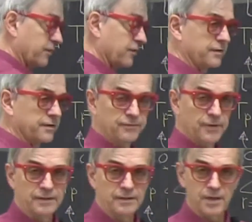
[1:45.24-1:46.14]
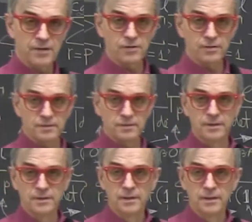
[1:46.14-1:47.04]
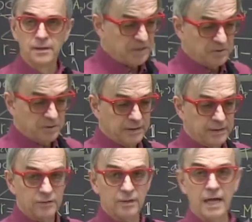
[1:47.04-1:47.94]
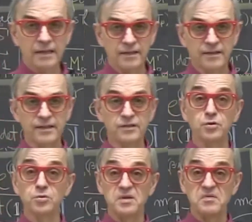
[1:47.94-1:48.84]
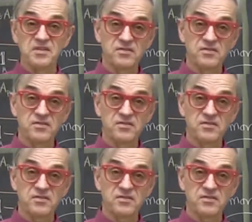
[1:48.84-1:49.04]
of integers in one dimension, let me do it on a lattice in 2